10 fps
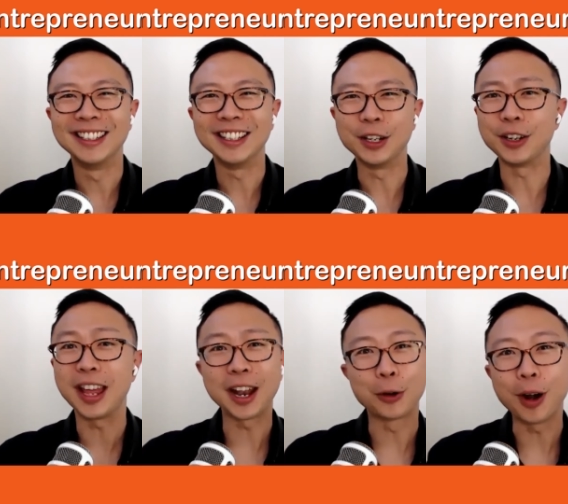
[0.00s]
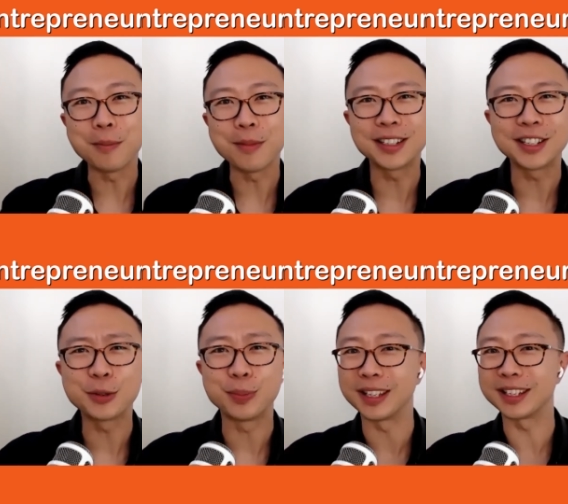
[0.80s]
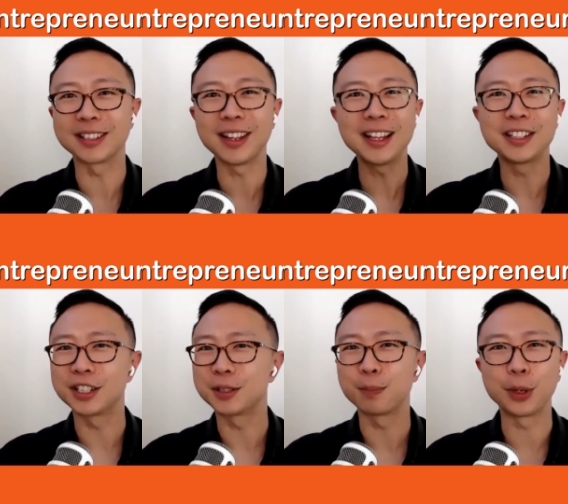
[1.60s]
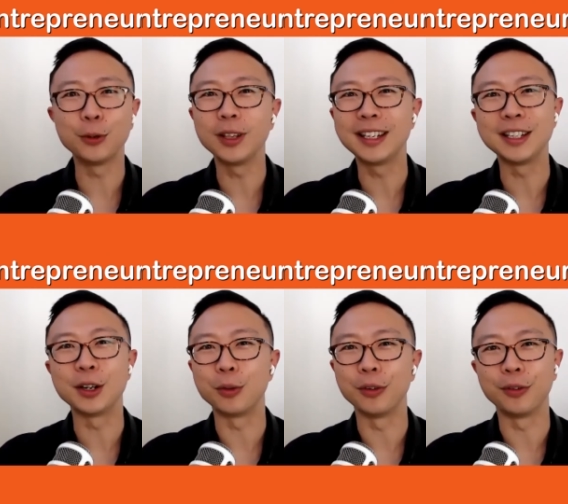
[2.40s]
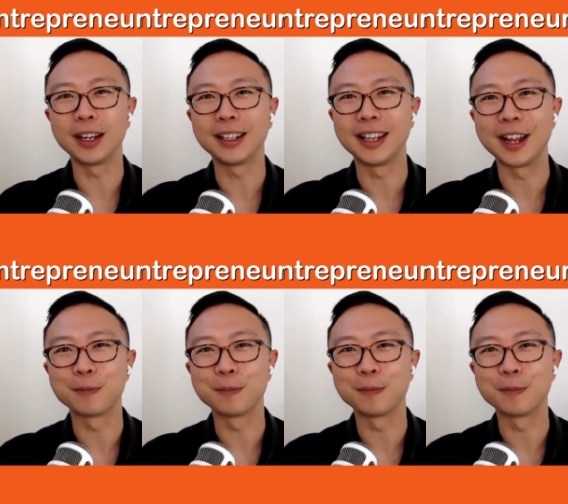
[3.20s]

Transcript: they had a great message, but the slides just purely did not reflect that.